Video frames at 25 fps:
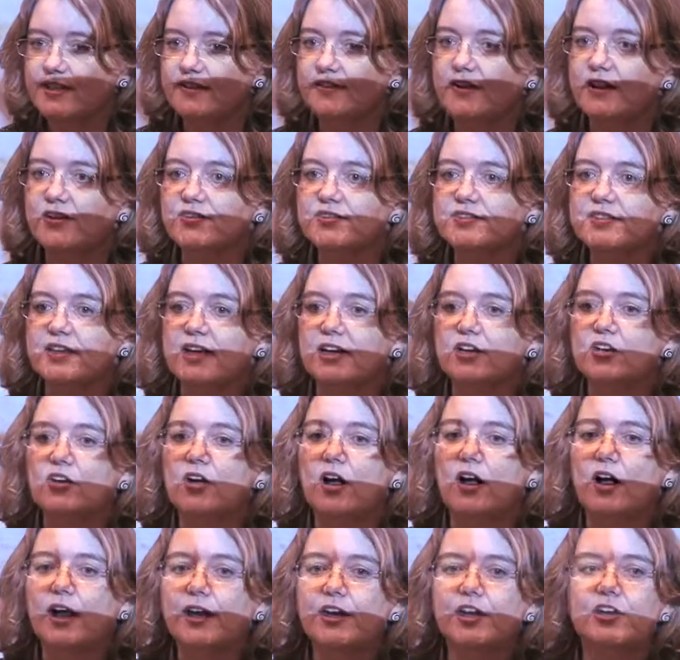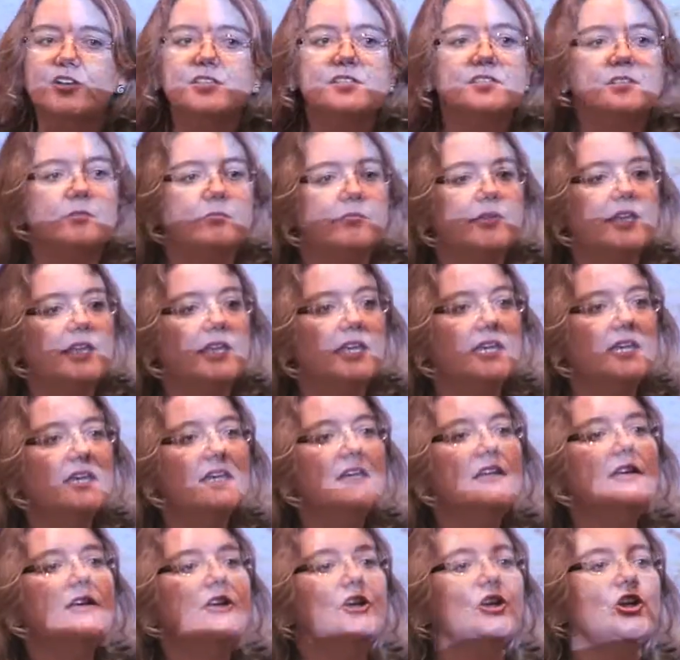And they'll say, look, I know
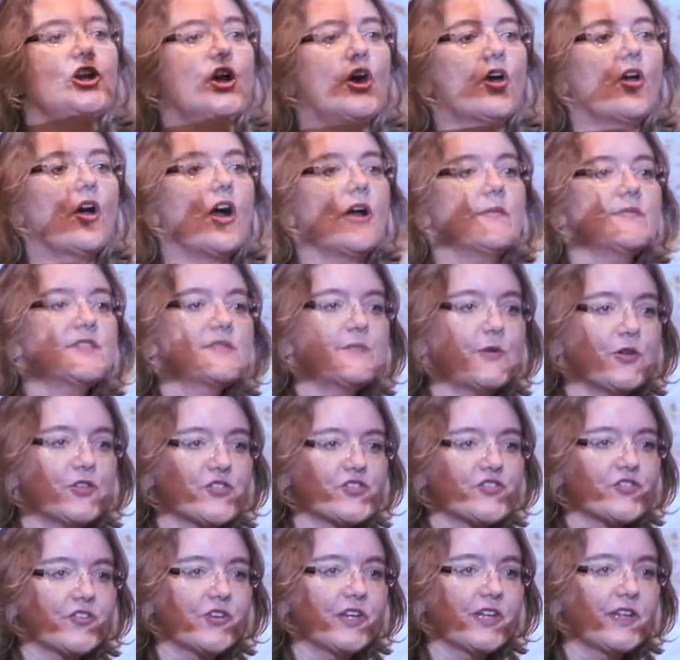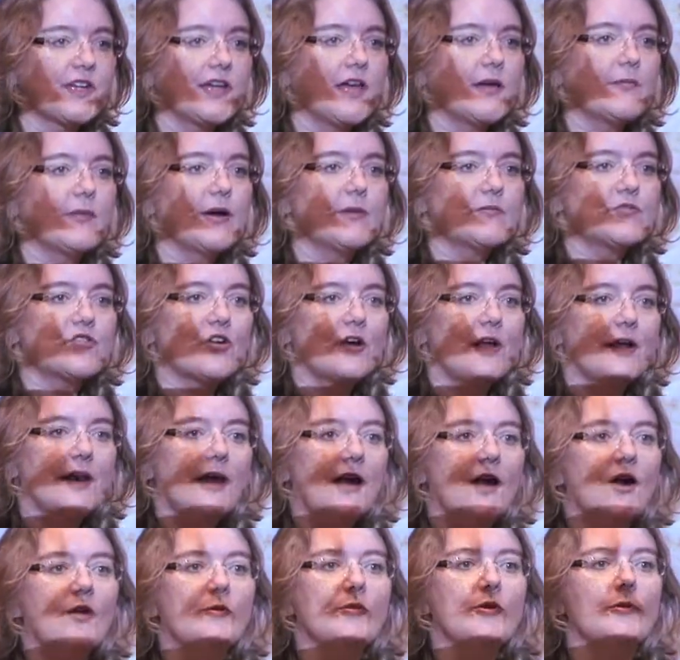somebody, I'm sponsoring them, I'm trying to
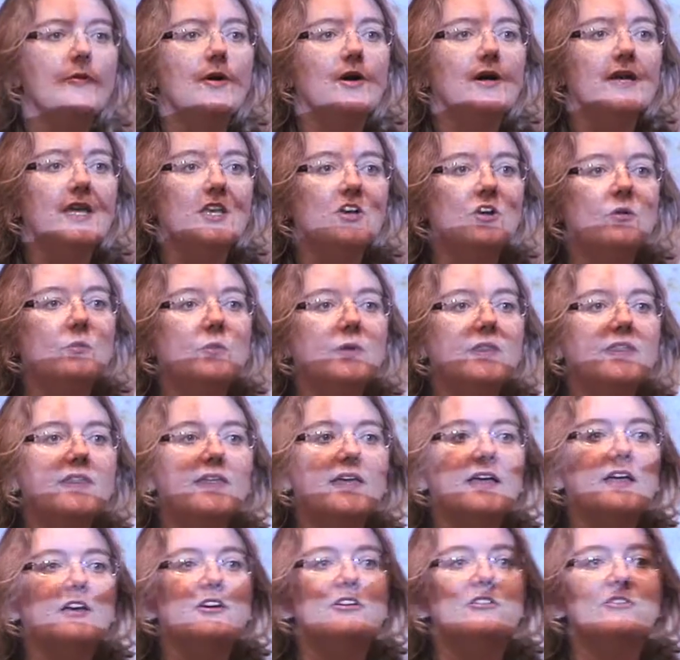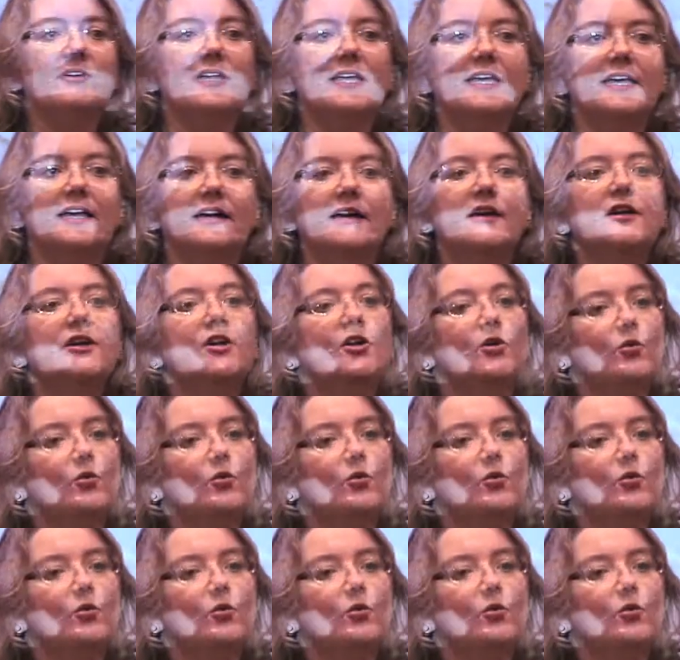help them get on with their career.